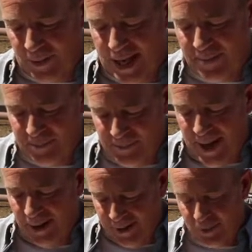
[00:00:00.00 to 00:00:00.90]
But a
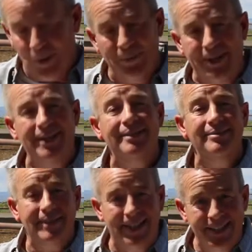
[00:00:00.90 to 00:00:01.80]
married woman
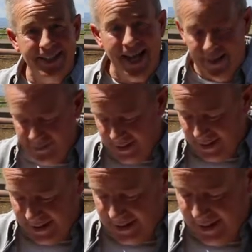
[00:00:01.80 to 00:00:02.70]
in
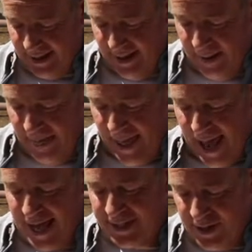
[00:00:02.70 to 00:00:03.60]
covenant
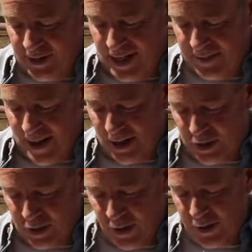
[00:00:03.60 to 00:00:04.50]
has to think about
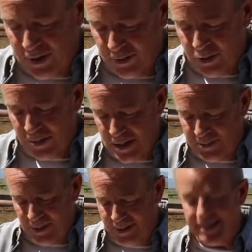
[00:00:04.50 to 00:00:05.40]
her earthly
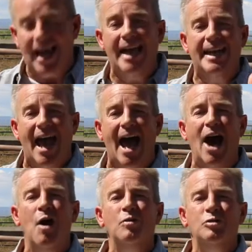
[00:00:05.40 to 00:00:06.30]
responsibilities and
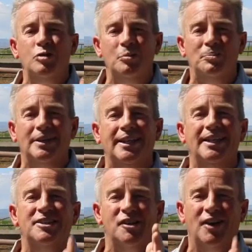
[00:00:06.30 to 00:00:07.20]
how to
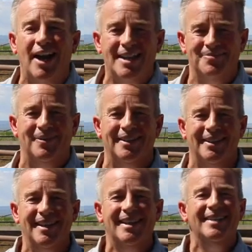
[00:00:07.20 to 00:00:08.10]
please her husband.
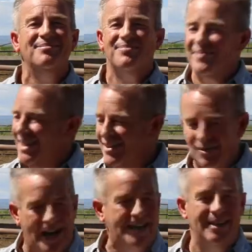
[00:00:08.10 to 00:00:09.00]
He
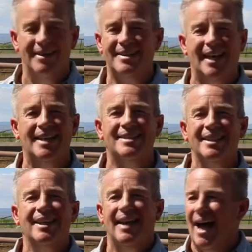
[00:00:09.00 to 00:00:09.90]
right there says,
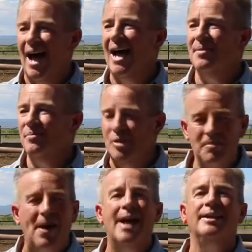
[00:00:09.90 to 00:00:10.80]
I am
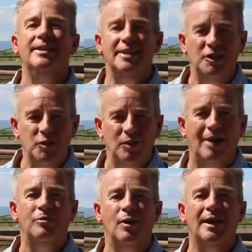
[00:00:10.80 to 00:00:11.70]
reminding you
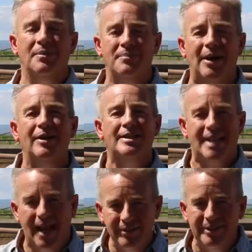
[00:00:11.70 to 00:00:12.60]
of what a marriage
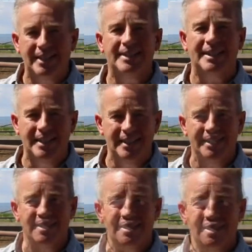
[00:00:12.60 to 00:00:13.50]
covenant
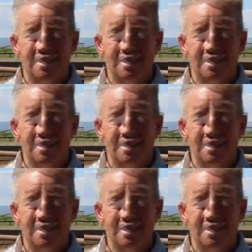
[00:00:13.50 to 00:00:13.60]
is.